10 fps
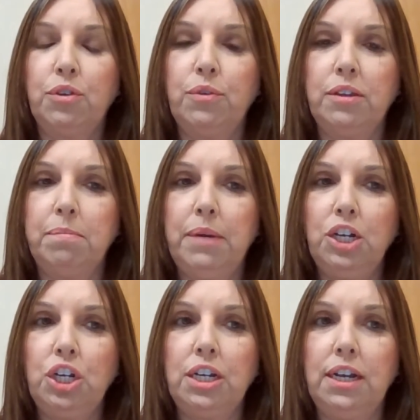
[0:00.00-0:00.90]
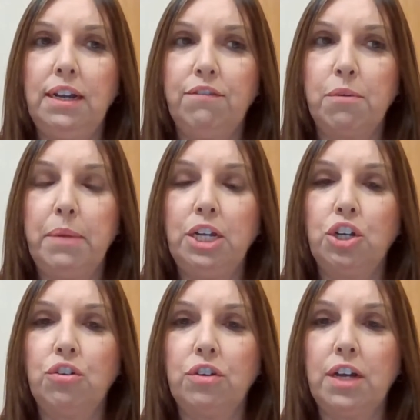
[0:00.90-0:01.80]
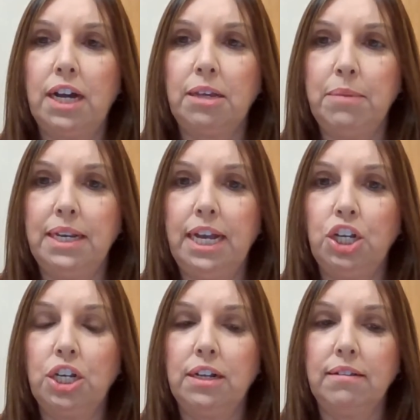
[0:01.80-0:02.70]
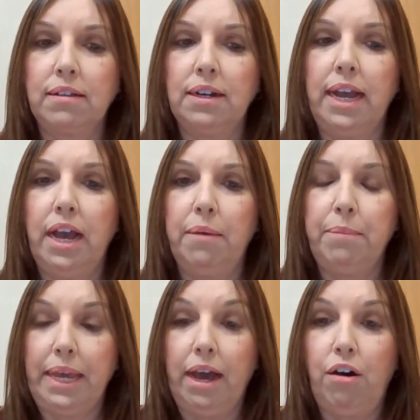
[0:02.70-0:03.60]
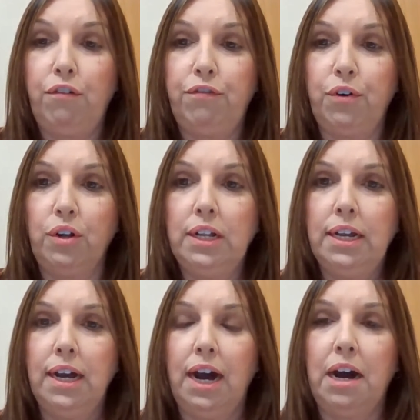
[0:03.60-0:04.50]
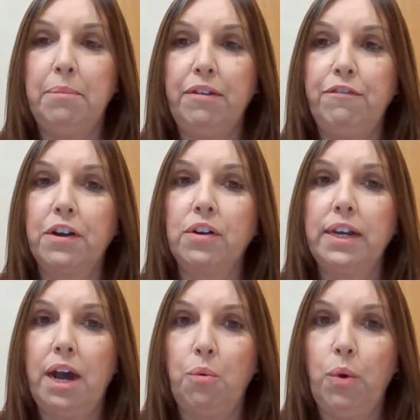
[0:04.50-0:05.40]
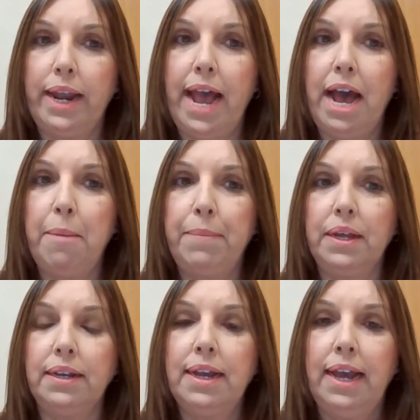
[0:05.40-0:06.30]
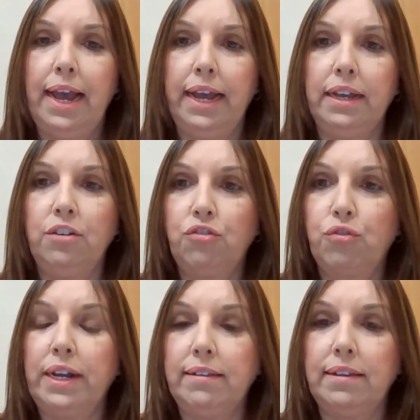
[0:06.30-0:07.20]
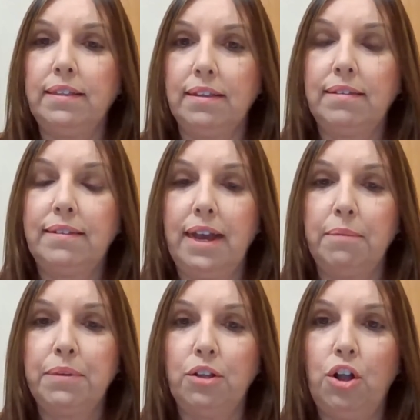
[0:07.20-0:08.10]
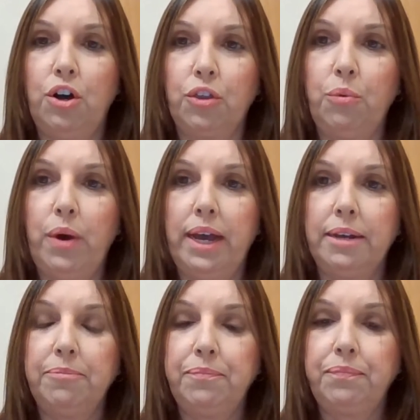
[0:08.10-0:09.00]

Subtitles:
So as much information or documentation is going to be helpful in figuring out what happened and tracing the steps along the way.